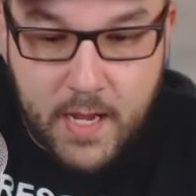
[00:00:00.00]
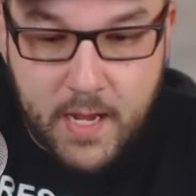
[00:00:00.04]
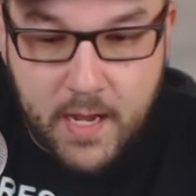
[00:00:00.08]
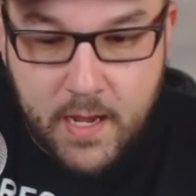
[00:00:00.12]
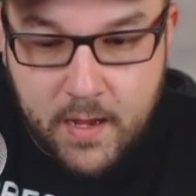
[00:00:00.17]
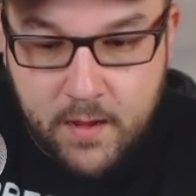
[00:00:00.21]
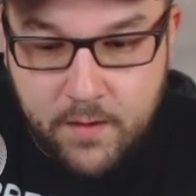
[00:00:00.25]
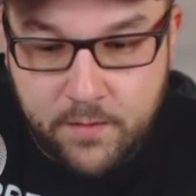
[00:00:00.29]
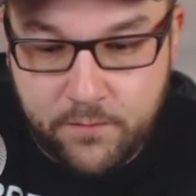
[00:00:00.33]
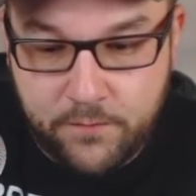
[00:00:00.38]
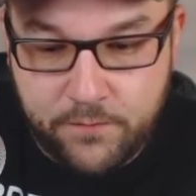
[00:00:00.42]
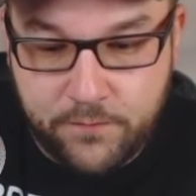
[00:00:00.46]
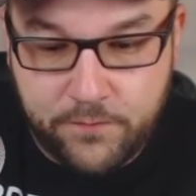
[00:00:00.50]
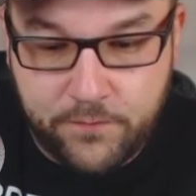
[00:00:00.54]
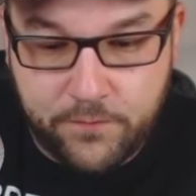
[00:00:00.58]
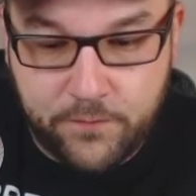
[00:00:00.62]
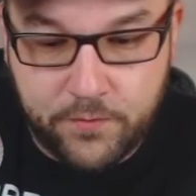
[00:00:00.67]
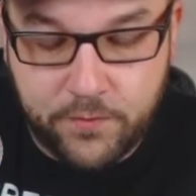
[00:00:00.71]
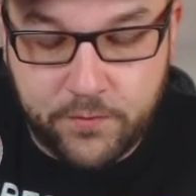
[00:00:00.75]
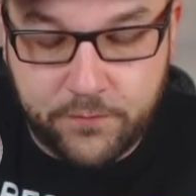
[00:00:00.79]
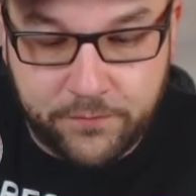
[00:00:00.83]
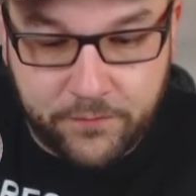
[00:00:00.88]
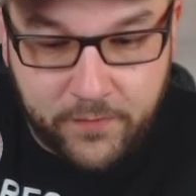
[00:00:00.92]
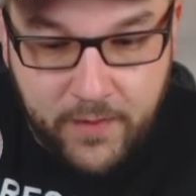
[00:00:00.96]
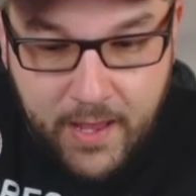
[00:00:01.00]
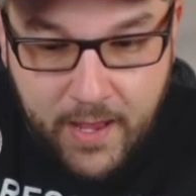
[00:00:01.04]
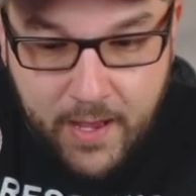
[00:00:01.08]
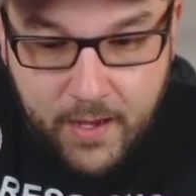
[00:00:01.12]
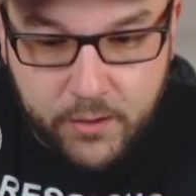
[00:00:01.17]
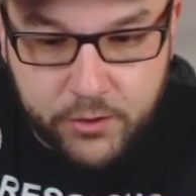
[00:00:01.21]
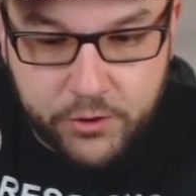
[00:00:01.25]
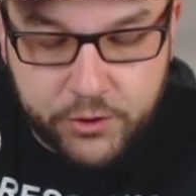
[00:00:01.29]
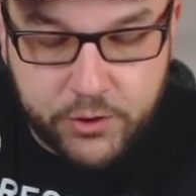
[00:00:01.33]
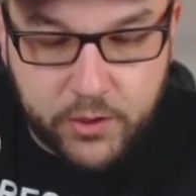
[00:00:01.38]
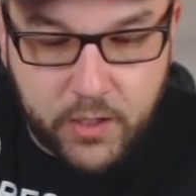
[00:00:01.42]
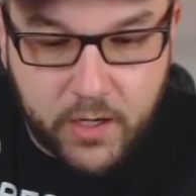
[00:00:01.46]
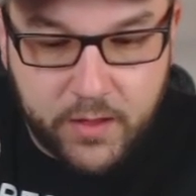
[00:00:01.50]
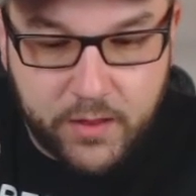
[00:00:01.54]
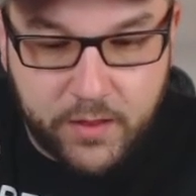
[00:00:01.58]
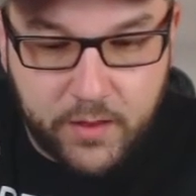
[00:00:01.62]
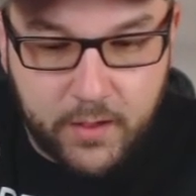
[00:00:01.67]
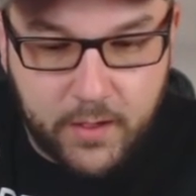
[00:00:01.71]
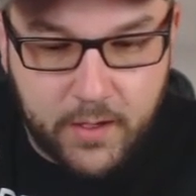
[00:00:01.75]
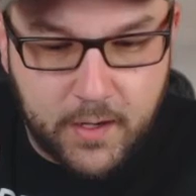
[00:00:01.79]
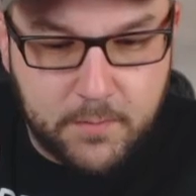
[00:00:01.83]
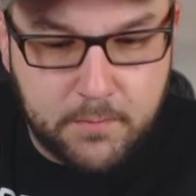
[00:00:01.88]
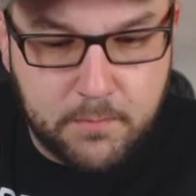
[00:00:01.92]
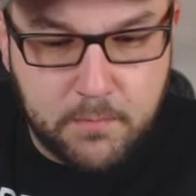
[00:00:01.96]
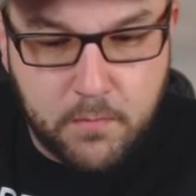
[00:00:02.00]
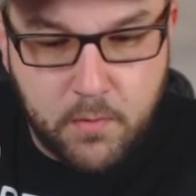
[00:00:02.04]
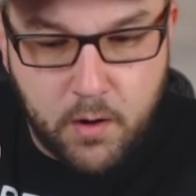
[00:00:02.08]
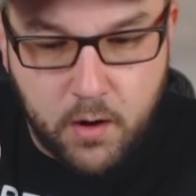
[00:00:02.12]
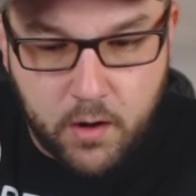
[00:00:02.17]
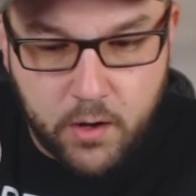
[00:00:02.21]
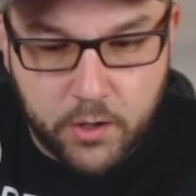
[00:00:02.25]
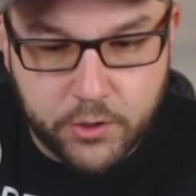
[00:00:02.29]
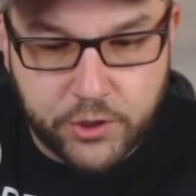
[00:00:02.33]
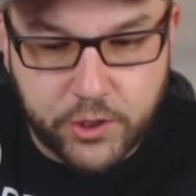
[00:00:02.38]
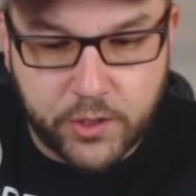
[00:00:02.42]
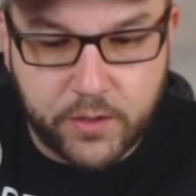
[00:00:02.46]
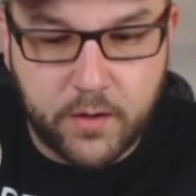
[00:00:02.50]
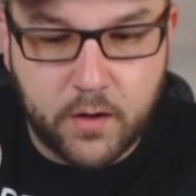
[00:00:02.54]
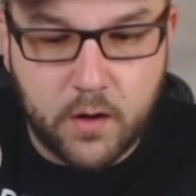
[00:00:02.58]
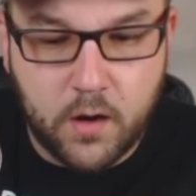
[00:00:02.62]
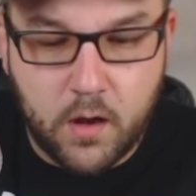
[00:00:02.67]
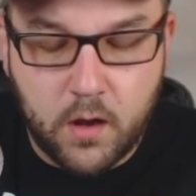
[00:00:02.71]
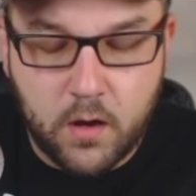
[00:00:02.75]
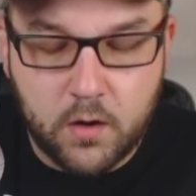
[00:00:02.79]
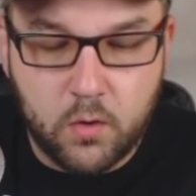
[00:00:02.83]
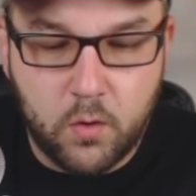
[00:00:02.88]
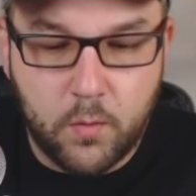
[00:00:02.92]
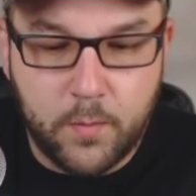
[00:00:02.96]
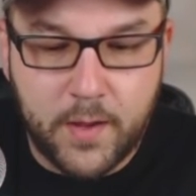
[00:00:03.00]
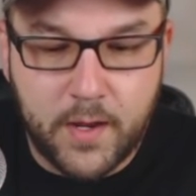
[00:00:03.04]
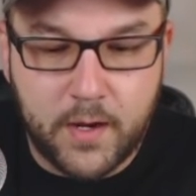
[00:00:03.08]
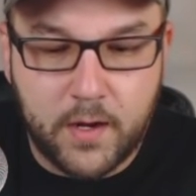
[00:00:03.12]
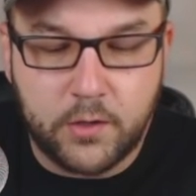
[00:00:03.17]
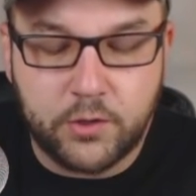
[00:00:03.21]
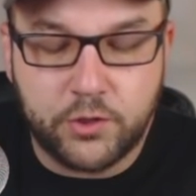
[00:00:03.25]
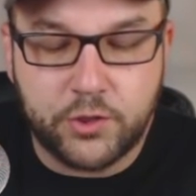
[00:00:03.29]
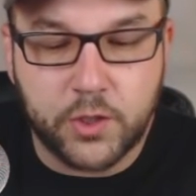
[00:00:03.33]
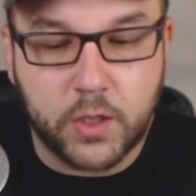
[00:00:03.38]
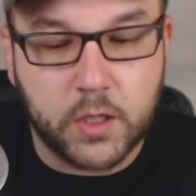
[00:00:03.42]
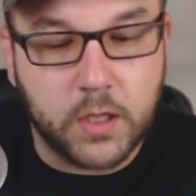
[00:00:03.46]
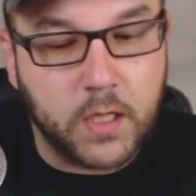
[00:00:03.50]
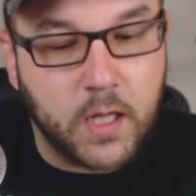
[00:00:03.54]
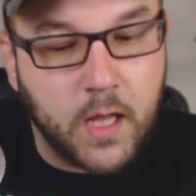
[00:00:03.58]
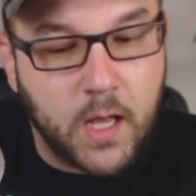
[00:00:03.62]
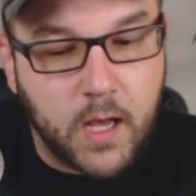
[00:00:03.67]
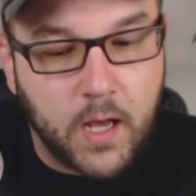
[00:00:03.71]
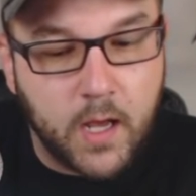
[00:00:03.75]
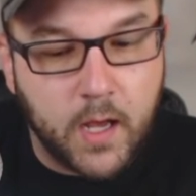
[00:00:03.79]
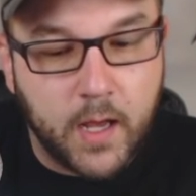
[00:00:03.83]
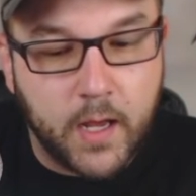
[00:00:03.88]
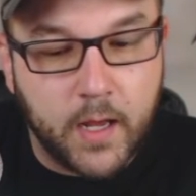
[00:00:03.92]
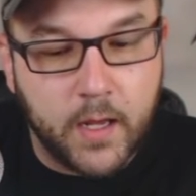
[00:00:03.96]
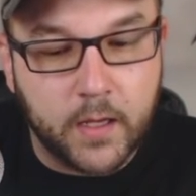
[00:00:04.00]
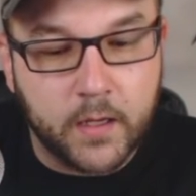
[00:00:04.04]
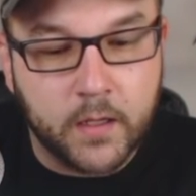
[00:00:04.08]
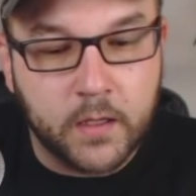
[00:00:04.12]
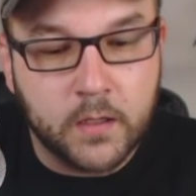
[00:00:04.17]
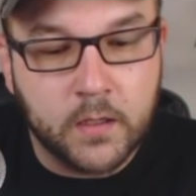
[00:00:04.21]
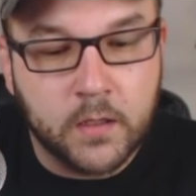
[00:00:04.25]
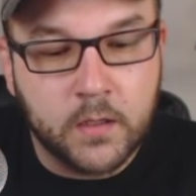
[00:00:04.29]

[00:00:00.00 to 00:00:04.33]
have The Flash, I think, in March, and then Aquaman in July.